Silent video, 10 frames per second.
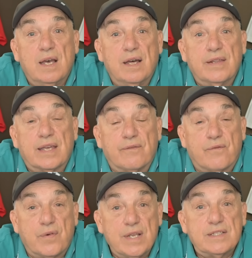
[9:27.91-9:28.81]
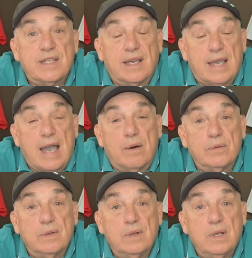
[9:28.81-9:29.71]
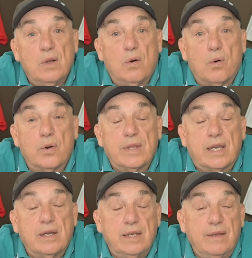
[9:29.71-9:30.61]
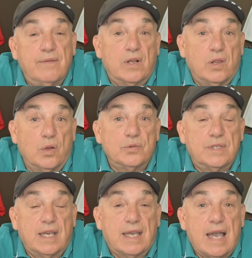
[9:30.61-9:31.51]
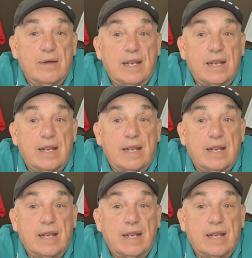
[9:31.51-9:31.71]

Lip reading: They can freeze the account, or they could even close the account.